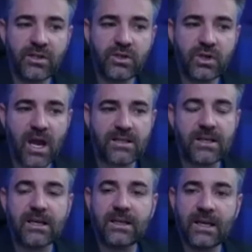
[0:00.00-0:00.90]
you guys.
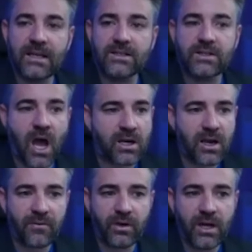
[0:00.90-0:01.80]
Again, it's not in
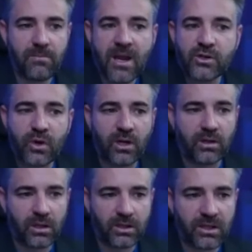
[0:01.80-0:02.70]
every metro.
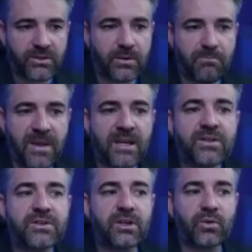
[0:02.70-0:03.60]
Look at this. The
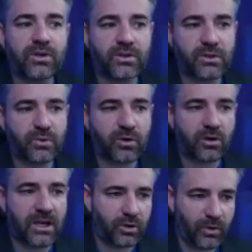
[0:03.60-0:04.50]
biggest increases were
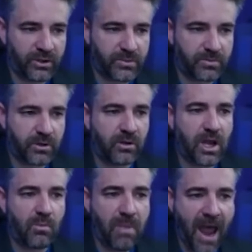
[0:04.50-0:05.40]
in Greensboro,
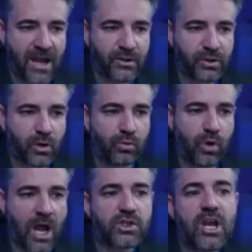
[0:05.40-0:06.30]
El Paso,
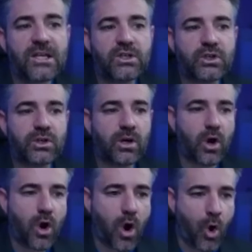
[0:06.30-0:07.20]
Rochester,
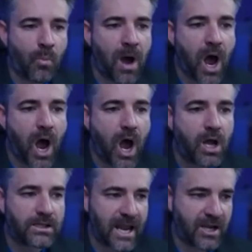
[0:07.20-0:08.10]

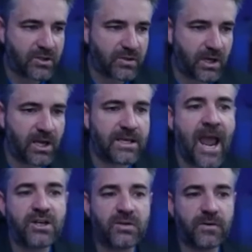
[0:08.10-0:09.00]
Omaha, and
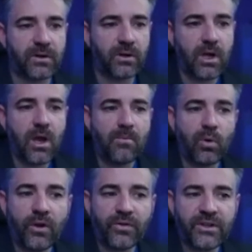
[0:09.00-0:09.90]
Nashville. But
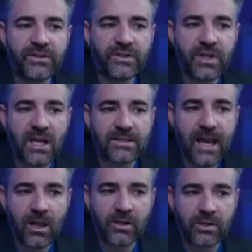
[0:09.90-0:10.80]
what this is not
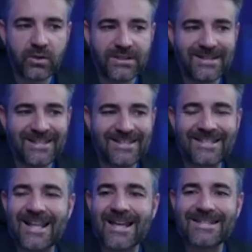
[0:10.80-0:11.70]
telling you is this
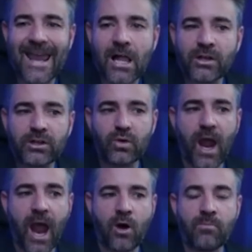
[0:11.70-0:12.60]
is not telling you
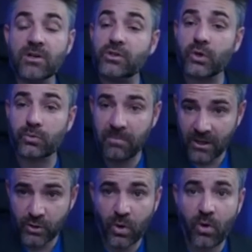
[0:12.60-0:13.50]
how much those
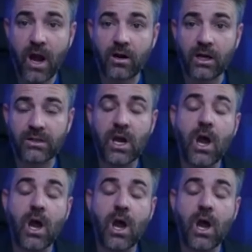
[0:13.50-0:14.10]
metro areas